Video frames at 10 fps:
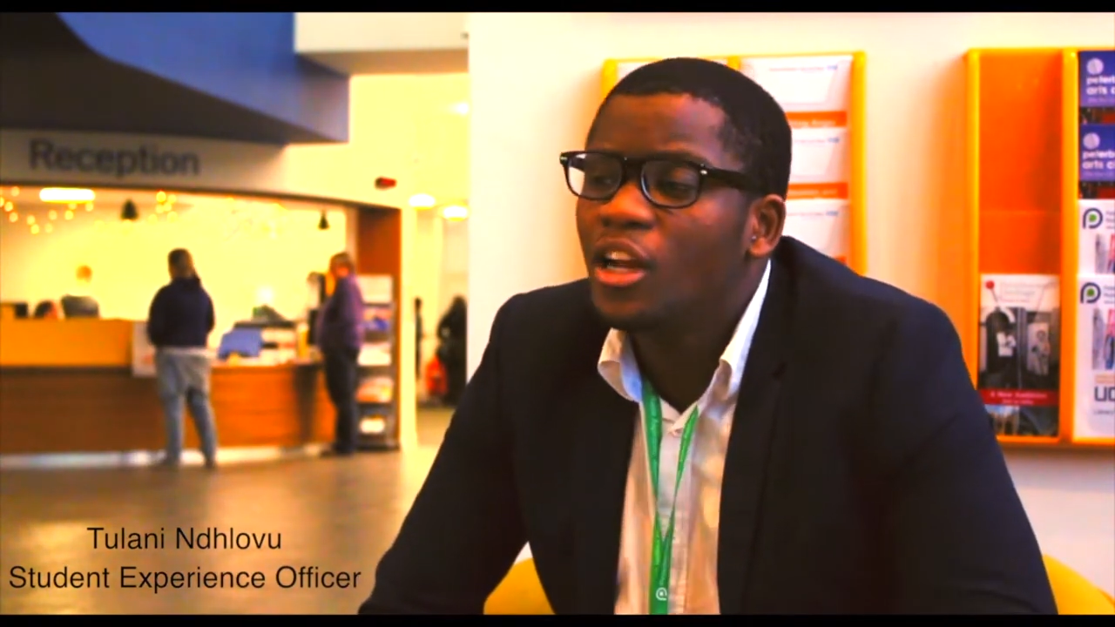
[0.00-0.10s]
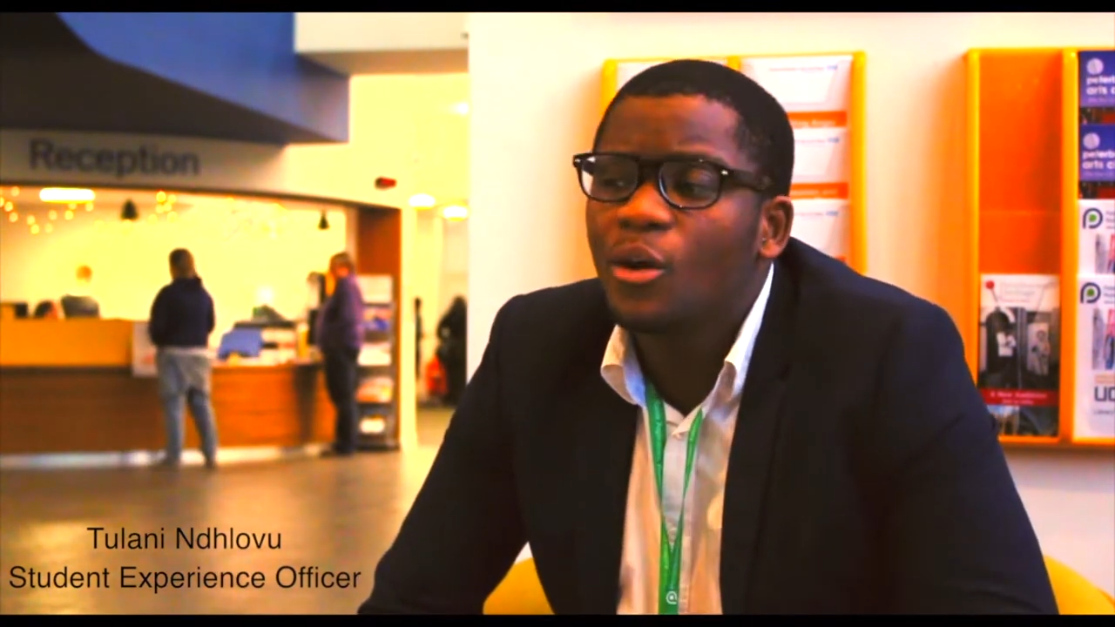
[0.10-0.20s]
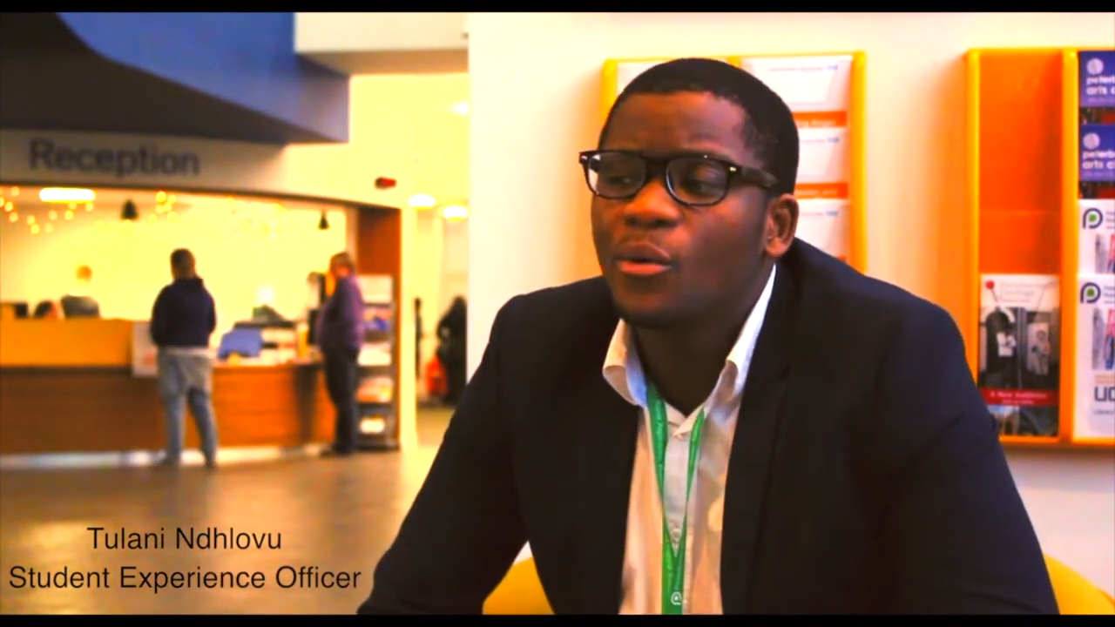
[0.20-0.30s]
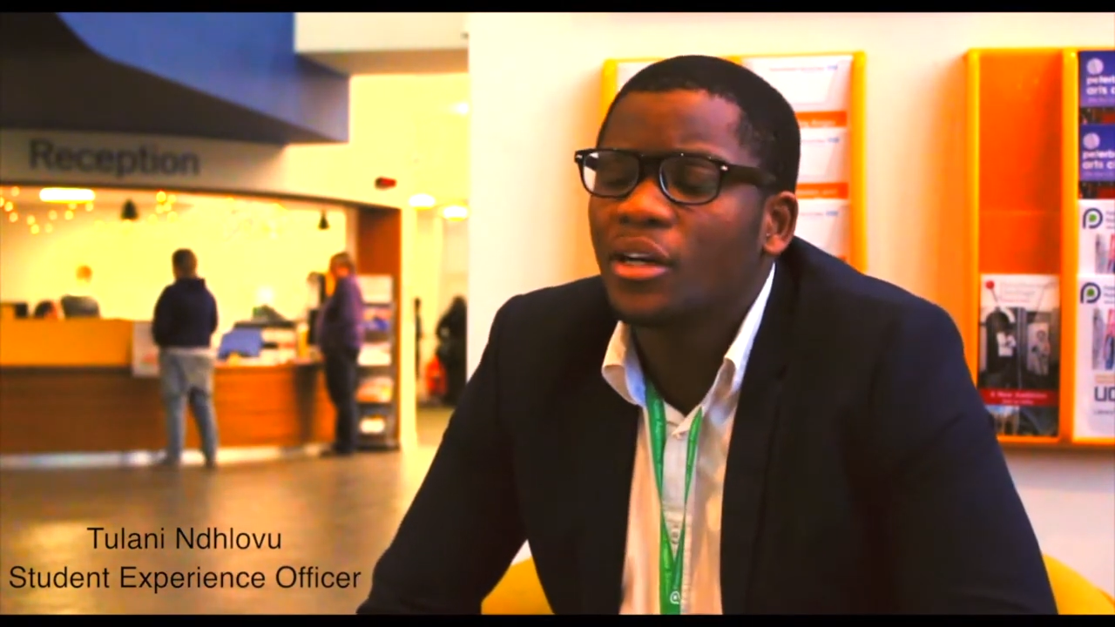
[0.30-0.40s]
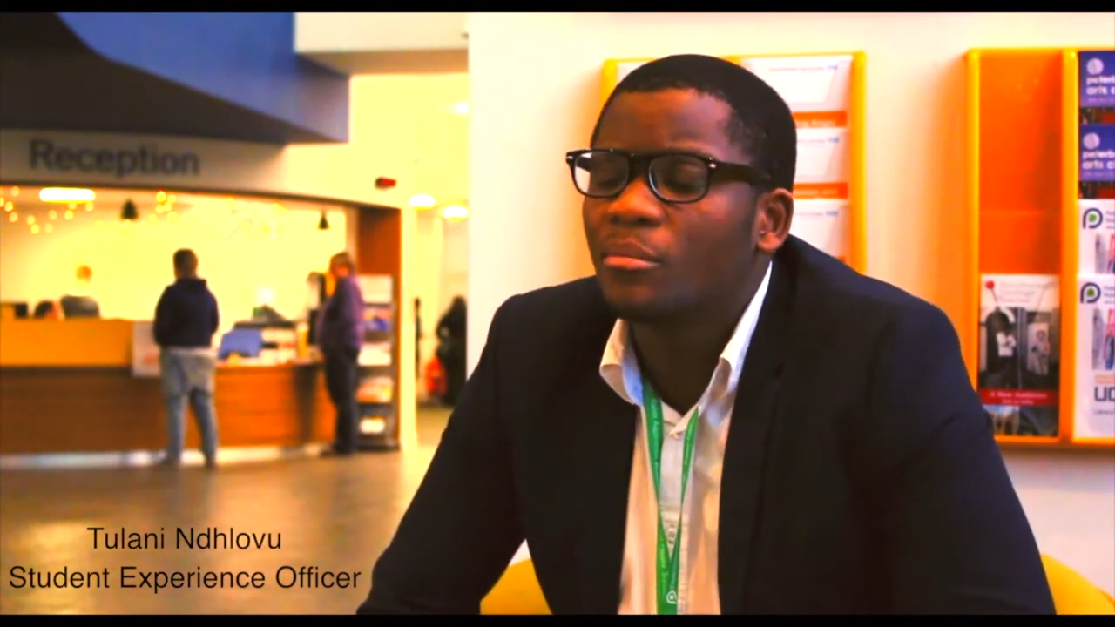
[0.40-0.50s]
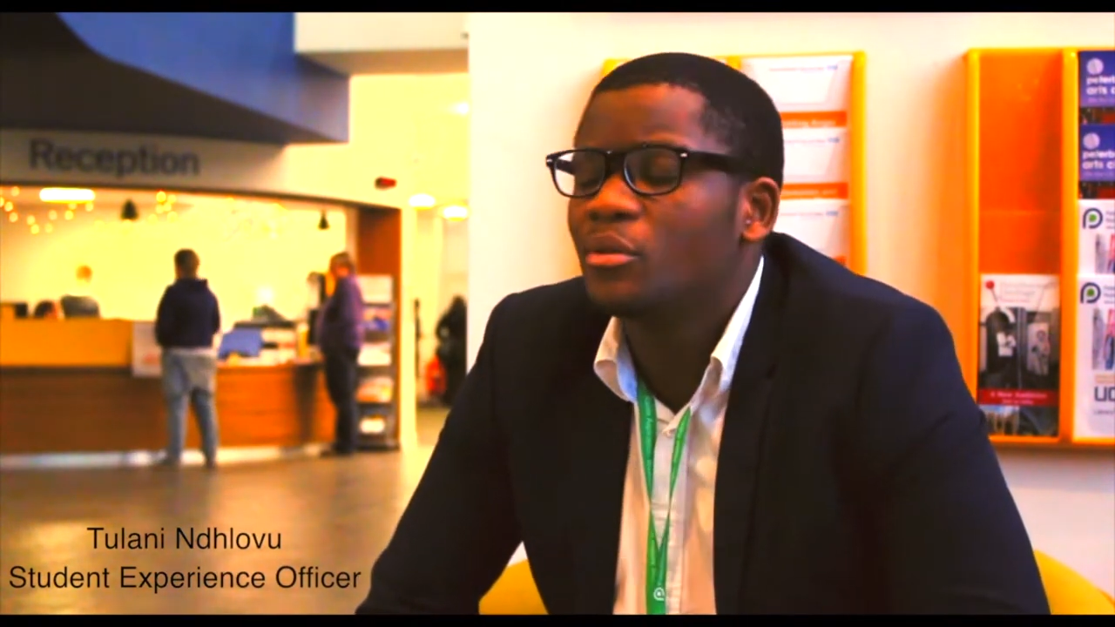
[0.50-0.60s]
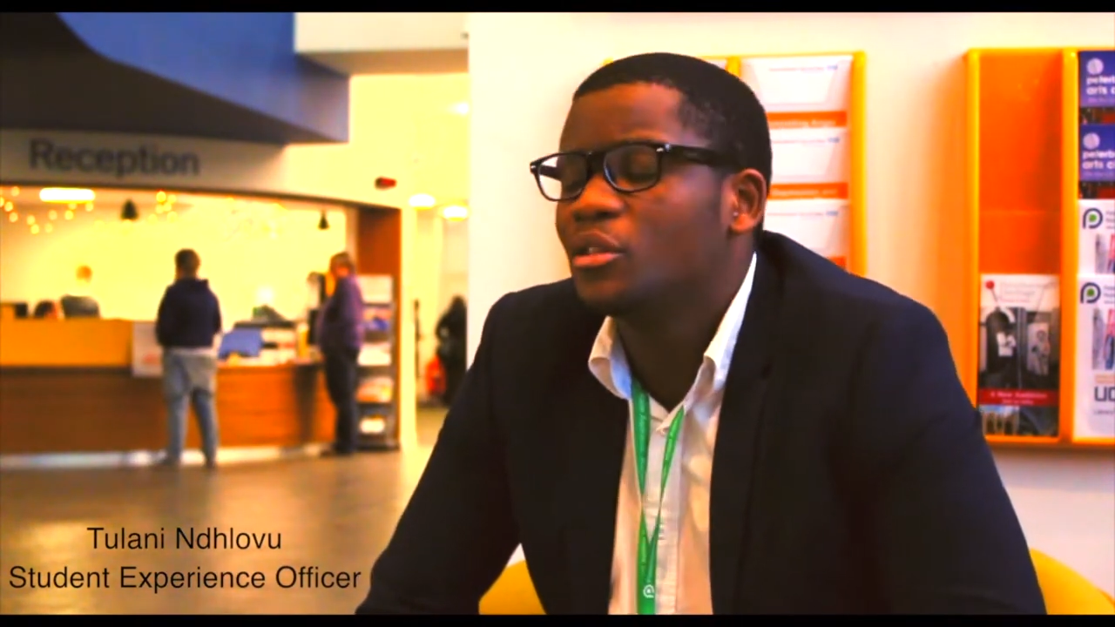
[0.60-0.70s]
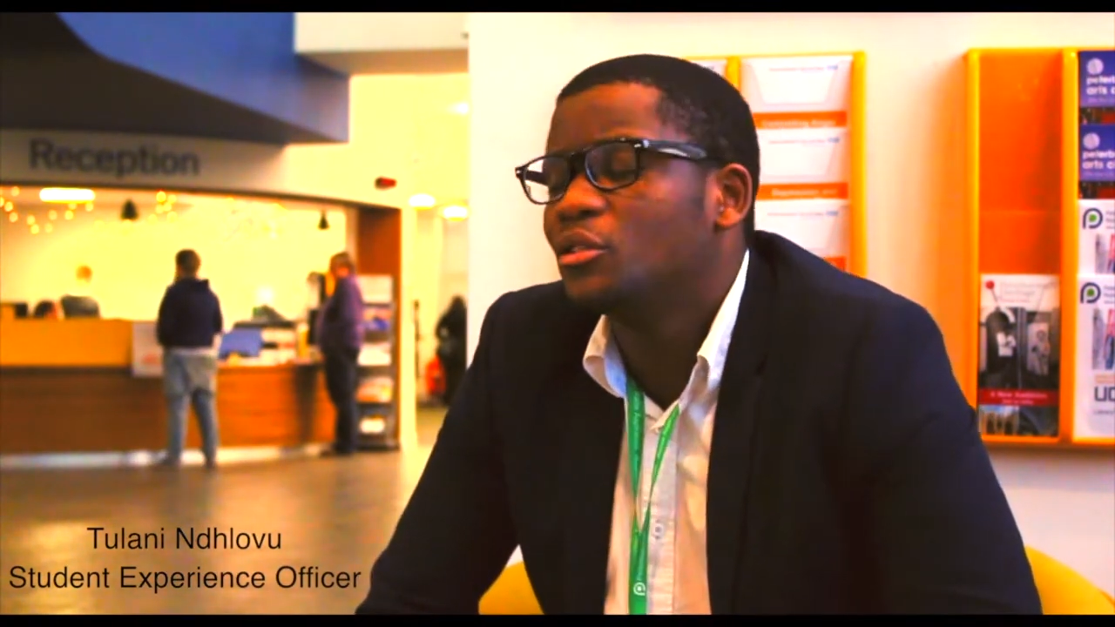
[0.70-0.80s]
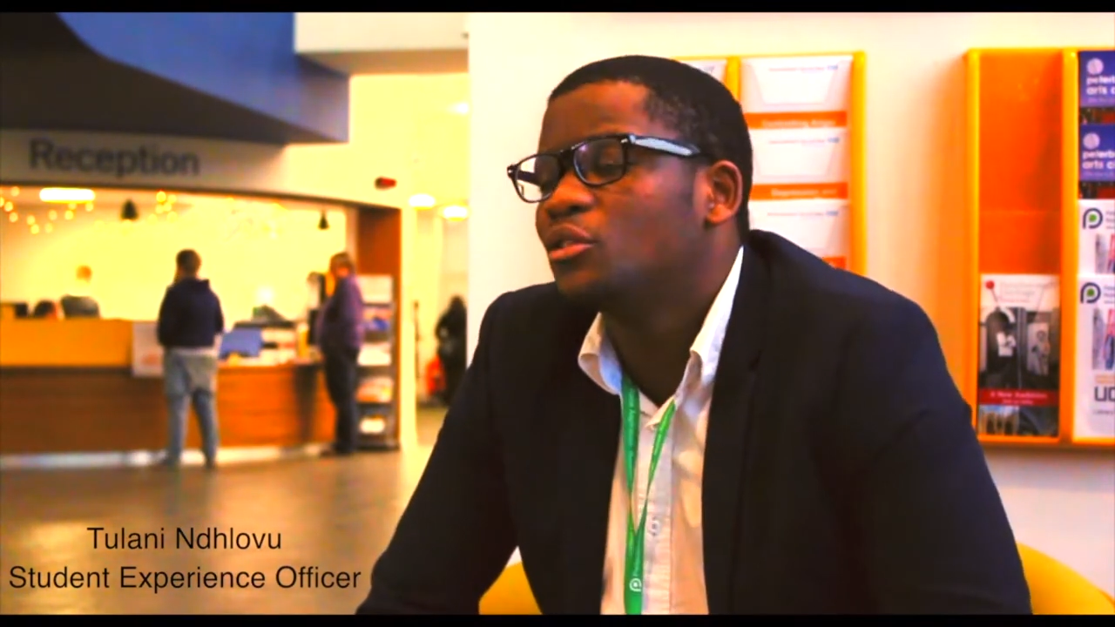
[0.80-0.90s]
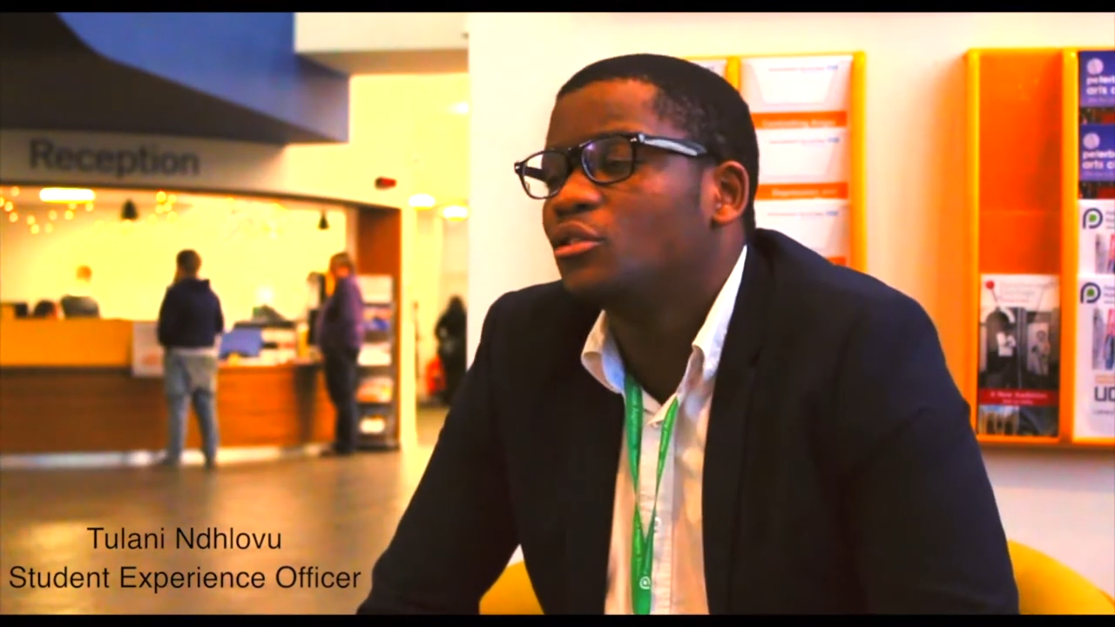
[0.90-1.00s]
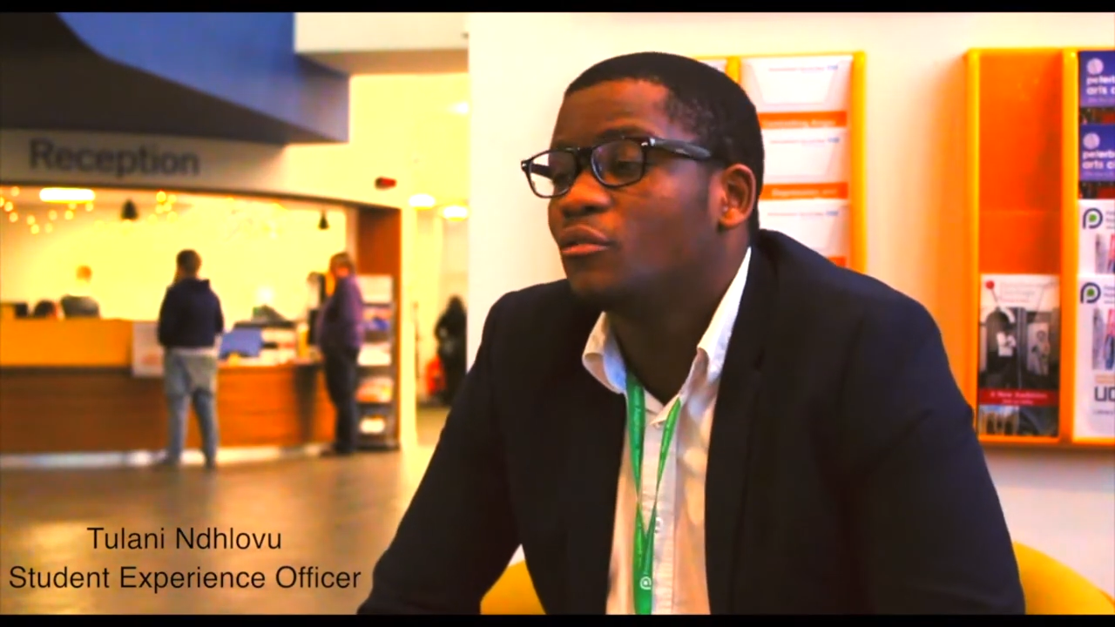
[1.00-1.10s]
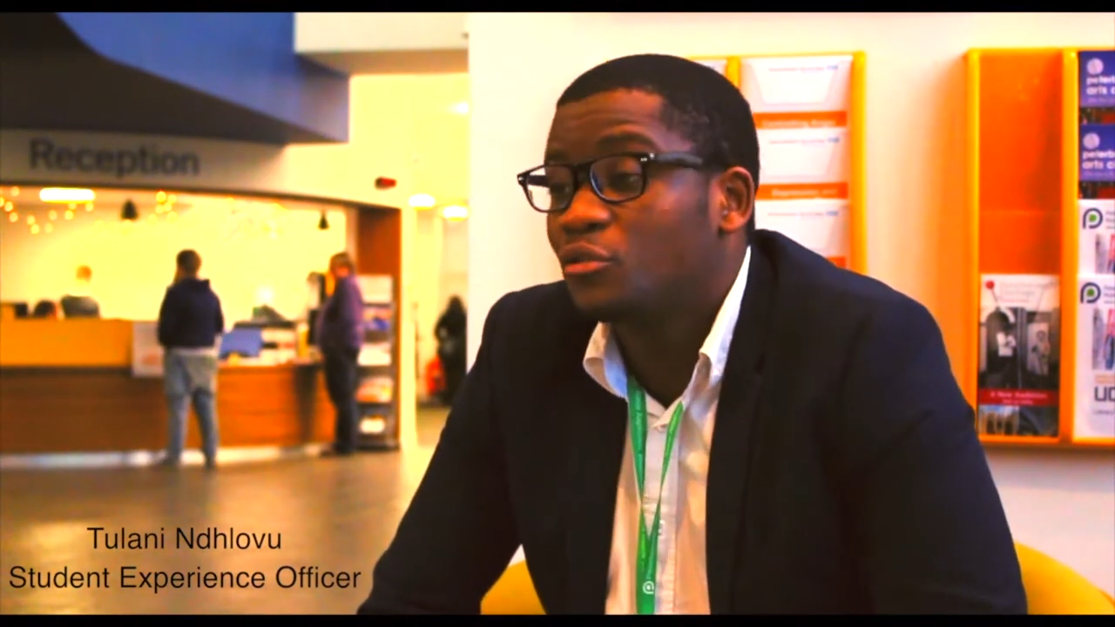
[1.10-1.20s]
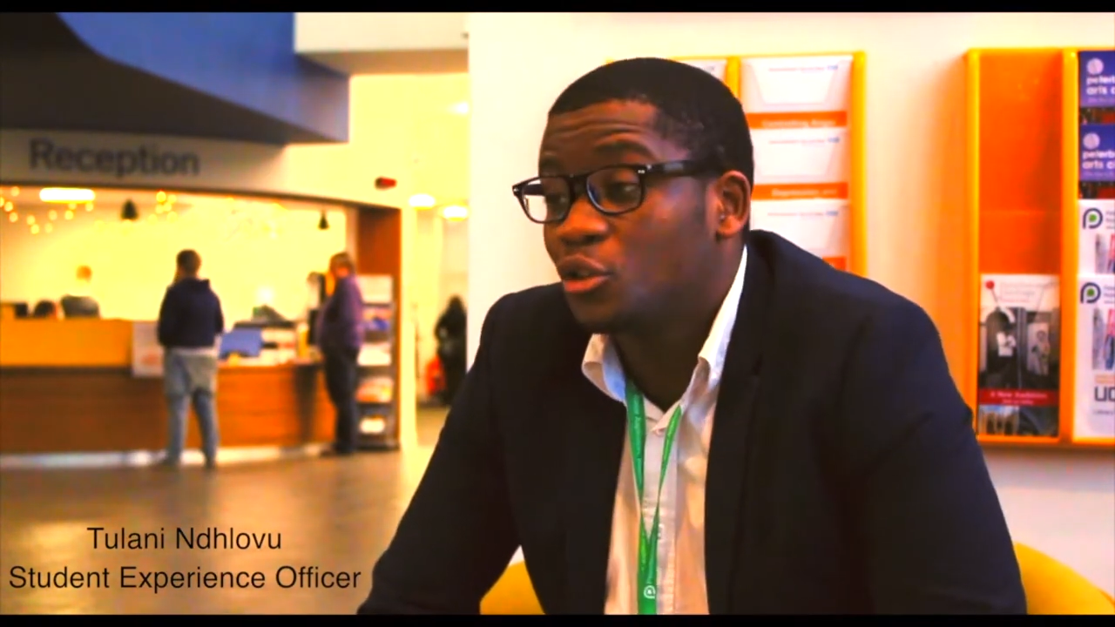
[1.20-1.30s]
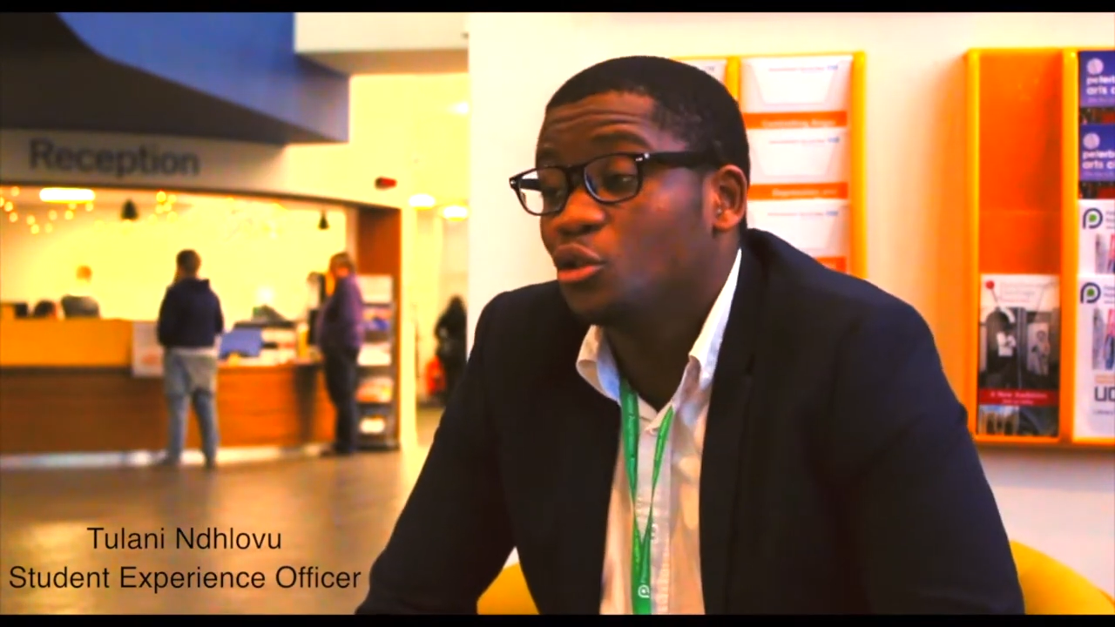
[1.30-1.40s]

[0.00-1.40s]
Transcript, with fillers: lower number of